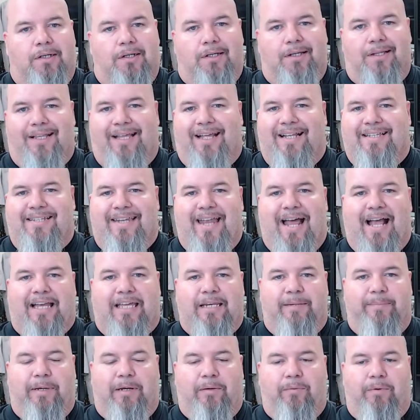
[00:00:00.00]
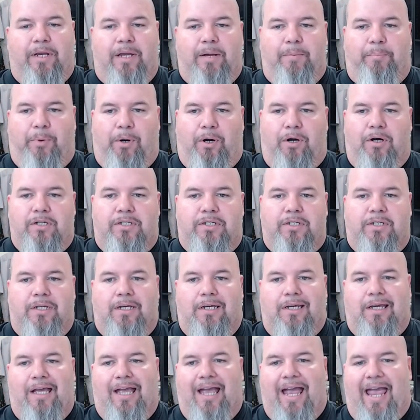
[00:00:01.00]
it's not going to be reimbursed,
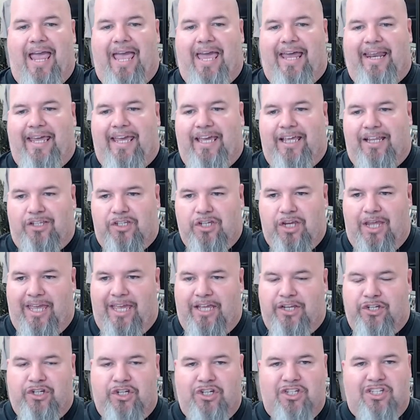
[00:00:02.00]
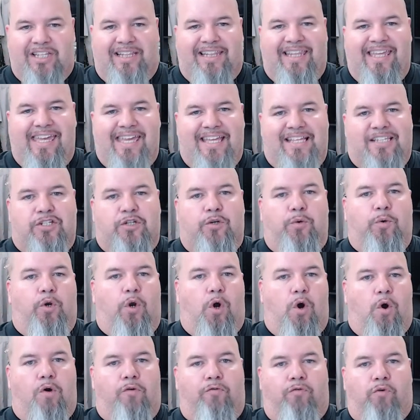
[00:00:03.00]
and it it just leads to an
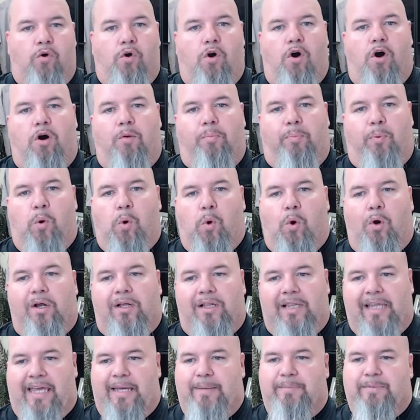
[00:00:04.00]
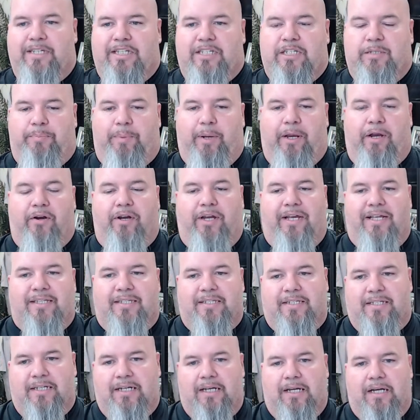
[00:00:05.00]
overall poor claims
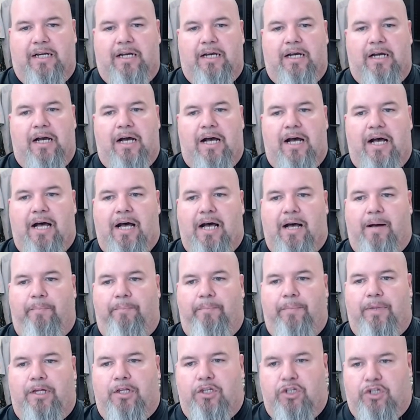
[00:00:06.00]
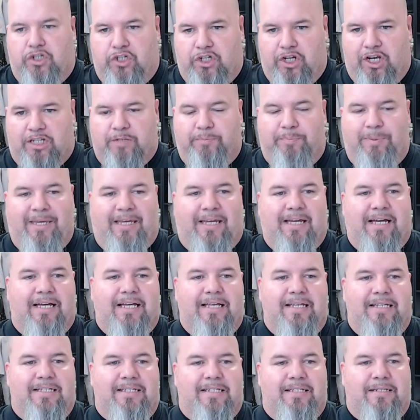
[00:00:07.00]
experience, um, just
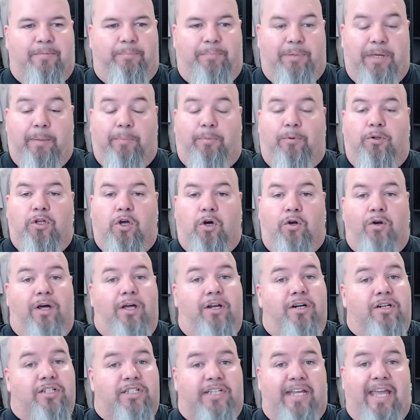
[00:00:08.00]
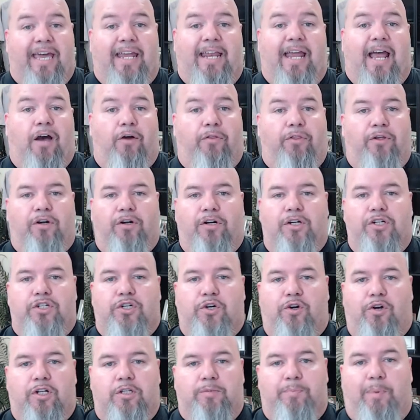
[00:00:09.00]
because people don't understand how their
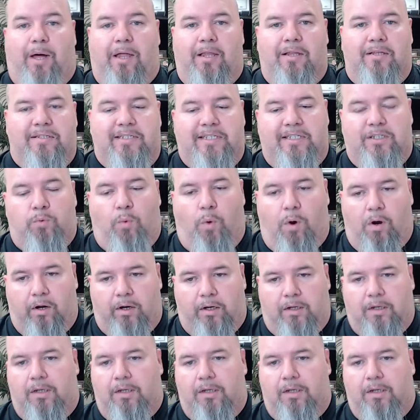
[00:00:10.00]
insurance policies work.